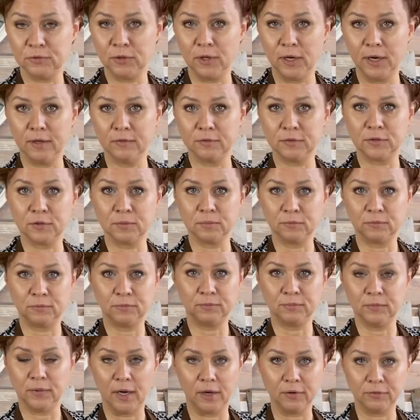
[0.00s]
have some
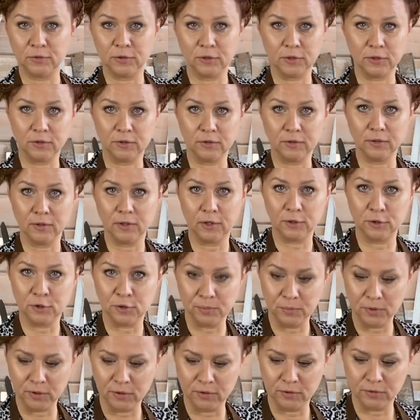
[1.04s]
after a large
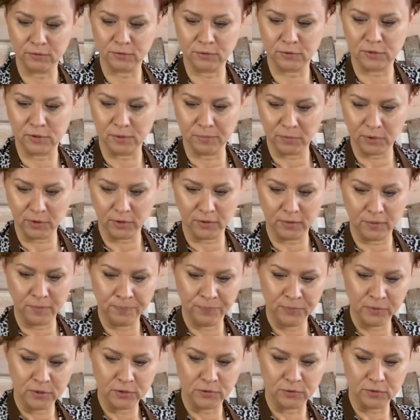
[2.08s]
meal or something.
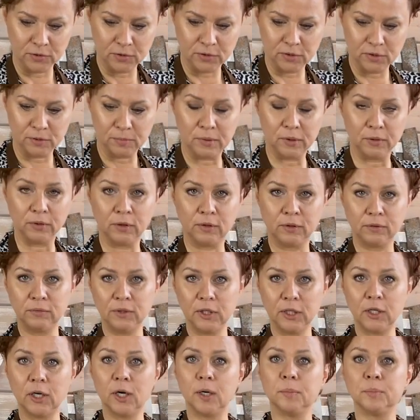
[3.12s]
So this is about 3
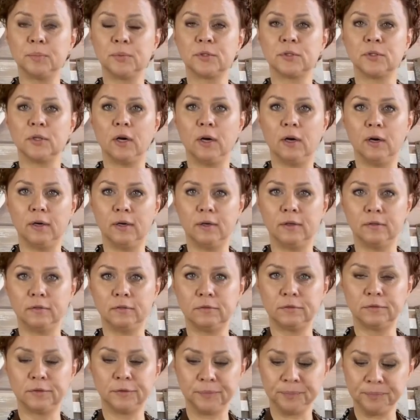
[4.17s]
cups of
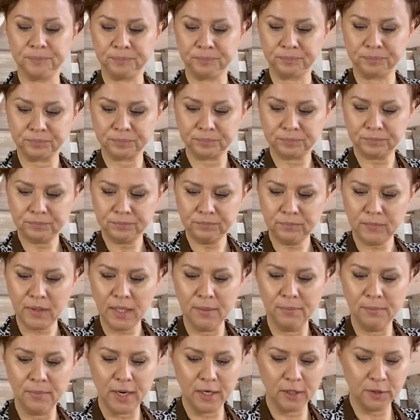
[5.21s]

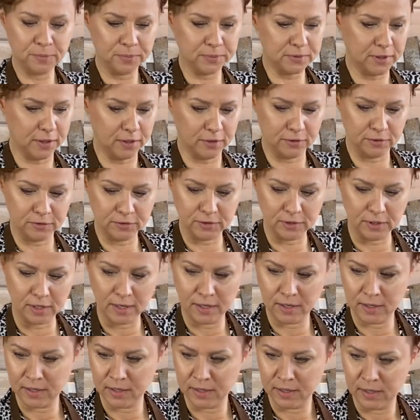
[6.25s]
mashed potatoes.
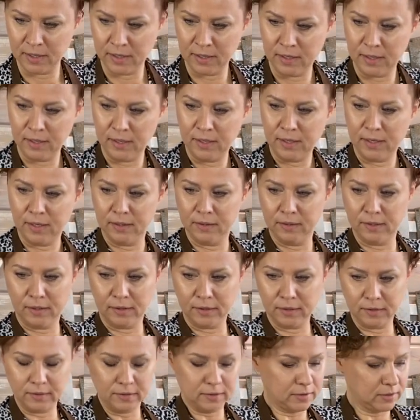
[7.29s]
And they're
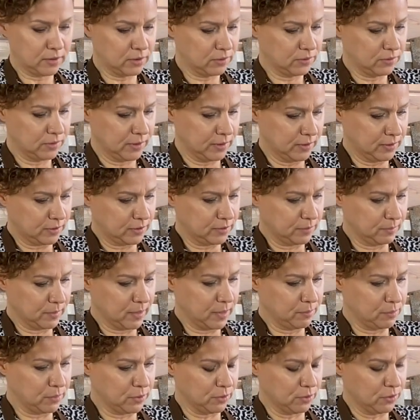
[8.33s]
gonna go into my
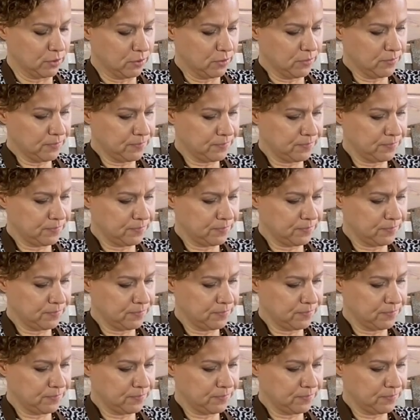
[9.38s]
bowl.